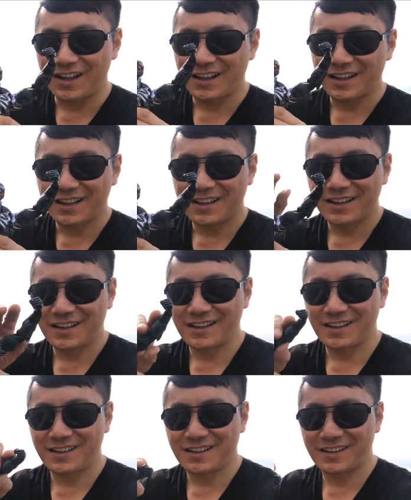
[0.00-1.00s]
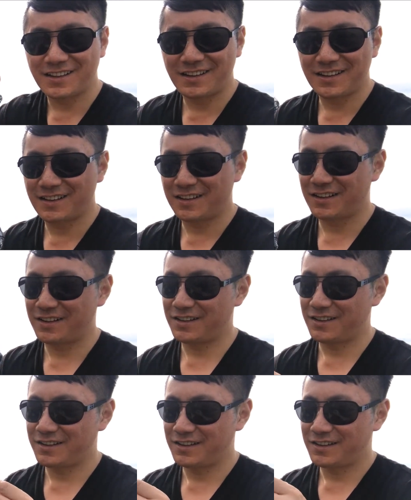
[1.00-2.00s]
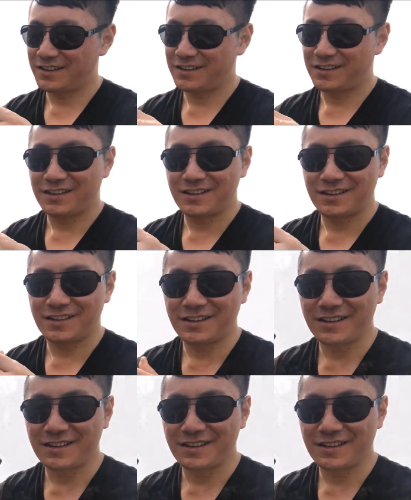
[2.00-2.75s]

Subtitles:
(no one is talking)